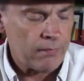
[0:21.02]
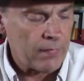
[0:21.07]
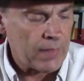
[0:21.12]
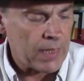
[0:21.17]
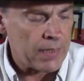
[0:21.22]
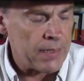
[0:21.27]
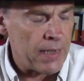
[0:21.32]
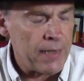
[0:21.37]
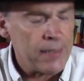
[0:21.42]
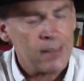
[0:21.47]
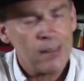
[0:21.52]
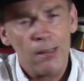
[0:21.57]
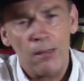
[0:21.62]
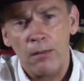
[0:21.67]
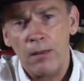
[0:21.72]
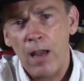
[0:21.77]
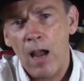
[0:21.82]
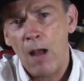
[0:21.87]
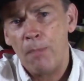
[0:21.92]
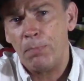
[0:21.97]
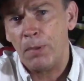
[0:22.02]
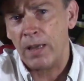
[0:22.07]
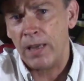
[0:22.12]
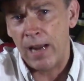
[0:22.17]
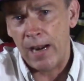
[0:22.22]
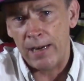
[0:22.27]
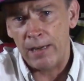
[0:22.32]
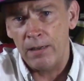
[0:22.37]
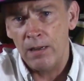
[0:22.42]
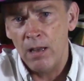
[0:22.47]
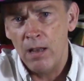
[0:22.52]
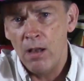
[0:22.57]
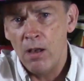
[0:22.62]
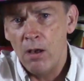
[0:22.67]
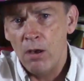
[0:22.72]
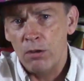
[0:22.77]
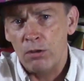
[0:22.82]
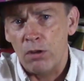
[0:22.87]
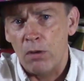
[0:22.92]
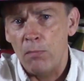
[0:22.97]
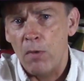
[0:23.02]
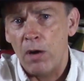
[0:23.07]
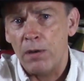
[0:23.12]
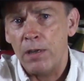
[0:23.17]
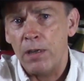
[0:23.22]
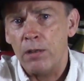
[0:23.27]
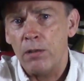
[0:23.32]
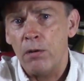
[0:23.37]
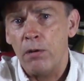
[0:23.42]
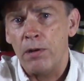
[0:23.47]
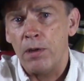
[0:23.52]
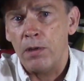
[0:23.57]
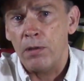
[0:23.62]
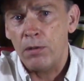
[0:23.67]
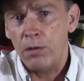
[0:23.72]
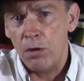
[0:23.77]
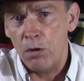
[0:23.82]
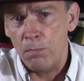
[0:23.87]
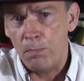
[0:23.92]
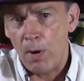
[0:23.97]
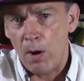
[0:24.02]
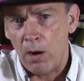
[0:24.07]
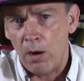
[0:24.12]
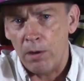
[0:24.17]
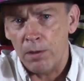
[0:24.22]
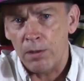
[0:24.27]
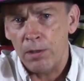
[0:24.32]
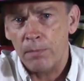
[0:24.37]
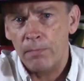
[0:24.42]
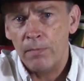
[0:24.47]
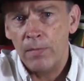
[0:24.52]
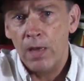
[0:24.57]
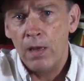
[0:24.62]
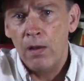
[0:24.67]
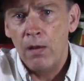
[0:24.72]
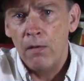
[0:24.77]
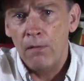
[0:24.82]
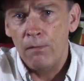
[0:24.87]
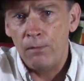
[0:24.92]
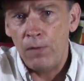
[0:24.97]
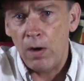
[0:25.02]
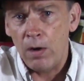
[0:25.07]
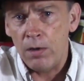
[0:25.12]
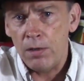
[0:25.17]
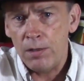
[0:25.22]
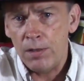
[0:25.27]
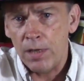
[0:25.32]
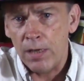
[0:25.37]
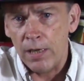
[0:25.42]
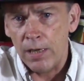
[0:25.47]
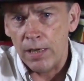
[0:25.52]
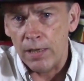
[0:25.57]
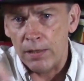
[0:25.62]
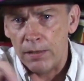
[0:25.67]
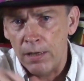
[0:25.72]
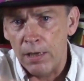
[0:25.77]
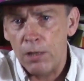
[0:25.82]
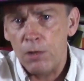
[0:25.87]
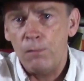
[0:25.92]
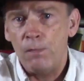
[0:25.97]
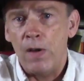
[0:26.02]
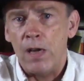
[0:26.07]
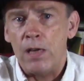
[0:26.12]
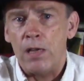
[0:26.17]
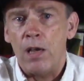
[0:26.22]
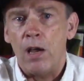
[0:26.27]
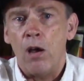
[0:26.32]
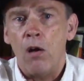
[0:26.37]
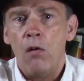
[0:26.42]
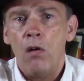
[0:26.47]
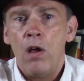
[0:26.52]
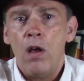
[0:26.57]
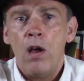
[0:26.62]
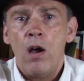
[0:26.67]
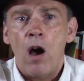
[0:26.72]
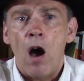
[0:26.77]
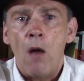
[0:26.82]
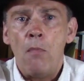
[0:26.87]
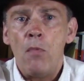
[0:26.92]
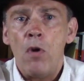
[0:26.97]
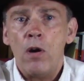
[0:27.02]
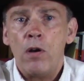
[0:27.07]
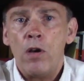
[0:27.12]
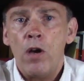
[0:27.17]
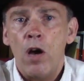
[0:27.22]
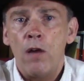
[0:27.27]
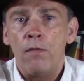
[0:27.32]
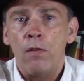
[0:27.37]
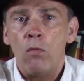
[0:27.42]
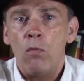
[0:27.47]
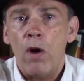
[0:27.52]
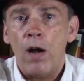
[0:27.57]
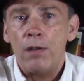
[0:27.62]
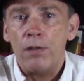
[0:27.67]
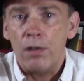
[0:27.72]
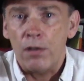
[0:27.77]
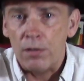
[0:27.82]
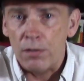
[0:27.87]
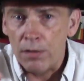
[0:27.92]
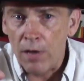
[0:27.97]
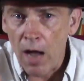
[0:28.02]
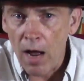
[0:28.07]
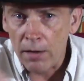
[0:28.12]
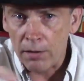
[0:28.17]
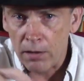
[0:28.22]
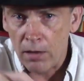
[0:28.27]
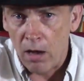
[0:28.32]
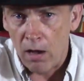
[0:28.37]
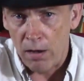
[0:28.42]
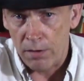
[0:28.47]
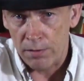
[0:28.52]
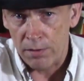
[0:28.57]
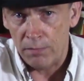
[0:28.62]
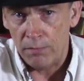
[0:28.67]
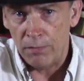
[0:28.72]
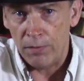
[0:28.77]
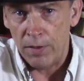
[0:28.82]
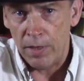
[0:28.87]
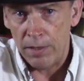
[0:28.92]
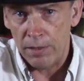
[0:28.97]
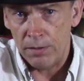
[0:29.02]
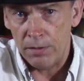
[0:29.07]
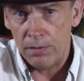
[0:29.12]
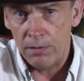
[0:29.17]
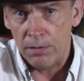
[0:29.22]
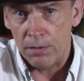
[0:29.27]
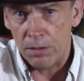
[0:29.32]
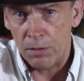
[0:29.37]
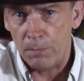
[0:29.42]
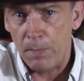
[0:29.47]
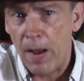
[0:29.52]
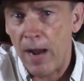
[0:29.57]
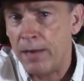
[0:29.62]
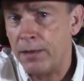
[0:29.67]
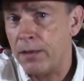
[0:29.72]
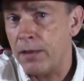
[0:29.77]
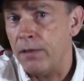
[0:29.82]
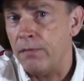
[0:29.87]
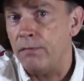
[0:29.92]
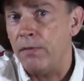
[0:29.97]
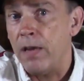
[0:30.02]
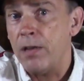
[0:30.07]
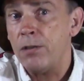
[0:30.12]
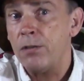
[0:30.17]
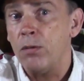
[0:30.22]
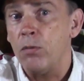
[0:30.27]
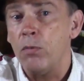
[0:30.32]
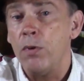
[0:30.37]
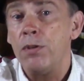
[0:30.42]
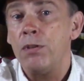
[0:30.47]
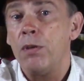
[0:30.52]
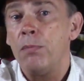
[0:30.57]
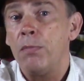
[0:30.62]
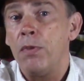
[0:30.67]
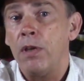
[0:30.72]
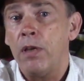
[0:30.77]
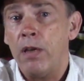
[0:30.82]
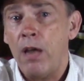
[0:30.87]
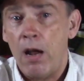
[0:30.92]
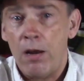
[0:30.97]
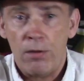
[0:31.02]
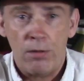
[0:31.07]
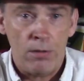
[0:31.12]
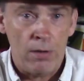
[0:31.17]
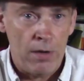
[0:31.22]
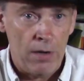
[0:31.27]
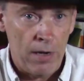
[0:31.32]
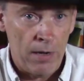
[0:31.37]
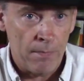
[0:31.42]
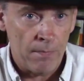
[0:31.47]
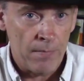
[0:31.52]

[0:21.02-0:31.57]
Now it's a little complicated, so I'm going to need to do it in two parts. First, in this video, I'm going to cover what does not cause inflation, despite conventional wisdom to the contrary.